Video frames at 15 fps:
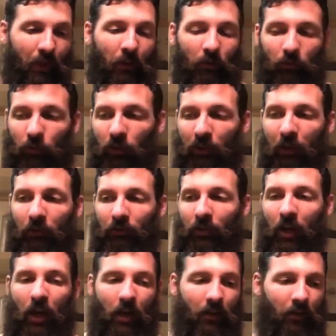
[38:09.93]
was
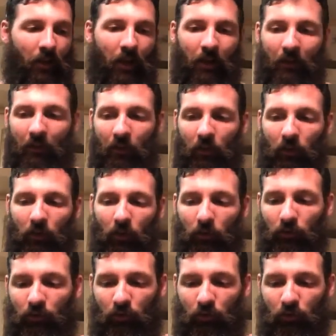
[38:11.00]
not anything close